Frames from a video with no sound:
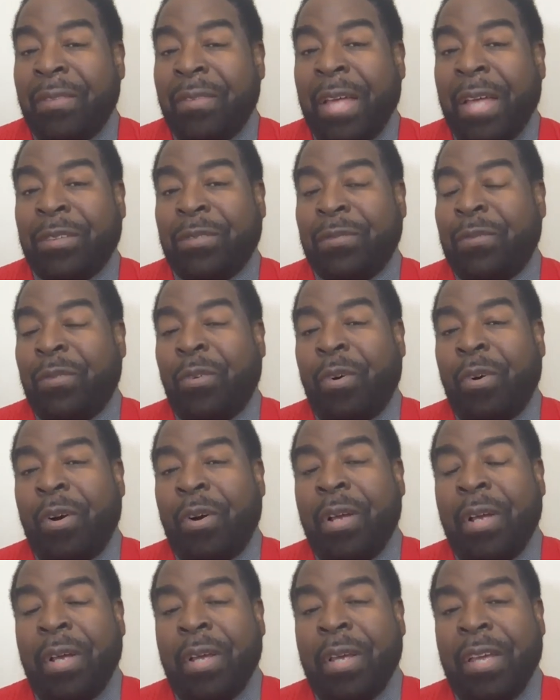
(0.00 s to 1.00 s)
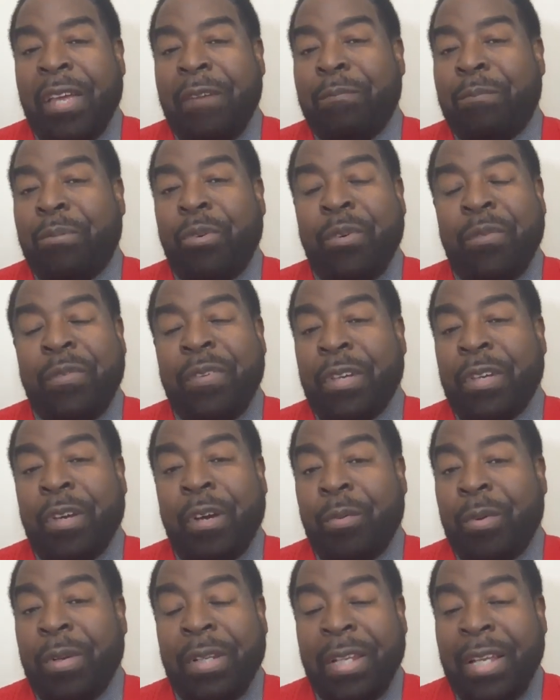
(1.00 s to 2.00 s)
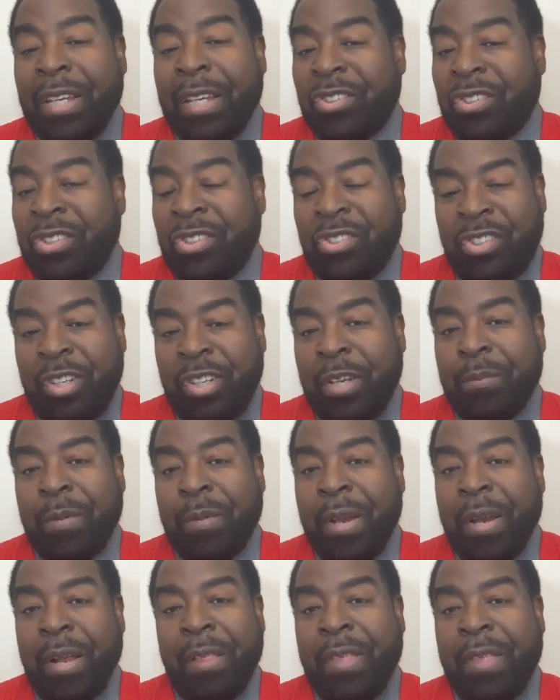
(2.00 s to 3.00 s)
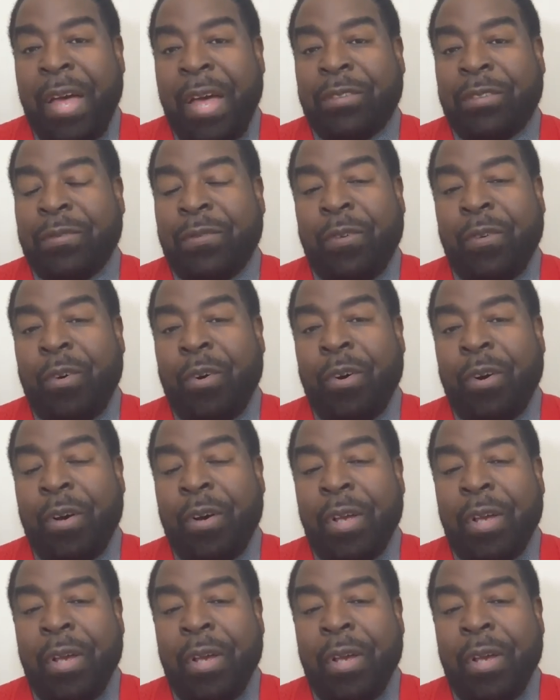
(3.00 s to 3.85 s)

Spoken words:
That's for improving your relationship. That's for